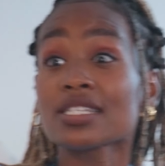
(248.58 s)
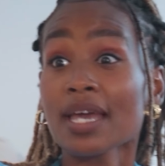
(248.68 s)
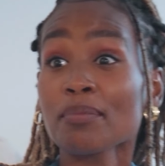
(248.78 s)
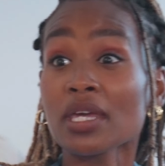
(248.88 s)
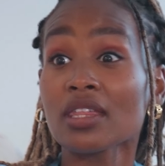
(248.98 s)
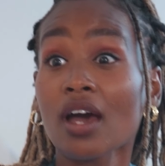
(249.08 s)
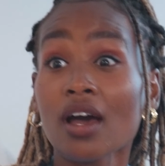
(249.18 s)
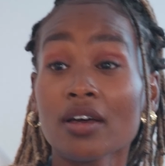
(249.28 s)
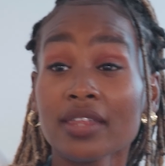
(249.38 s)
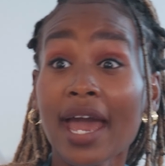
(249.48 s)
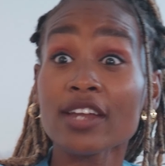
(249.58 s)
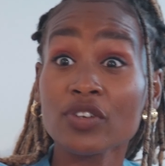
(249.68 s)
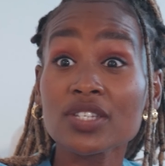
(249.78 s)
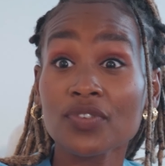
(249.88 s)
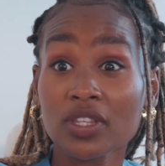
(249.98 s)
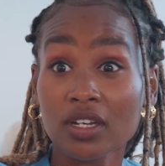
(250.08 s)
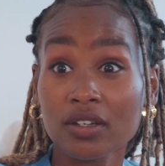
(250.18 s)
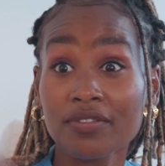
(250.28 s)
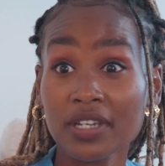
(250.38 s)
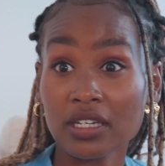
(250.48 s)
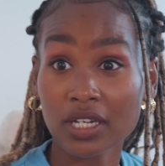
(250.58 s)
to send me the uh the address for the event,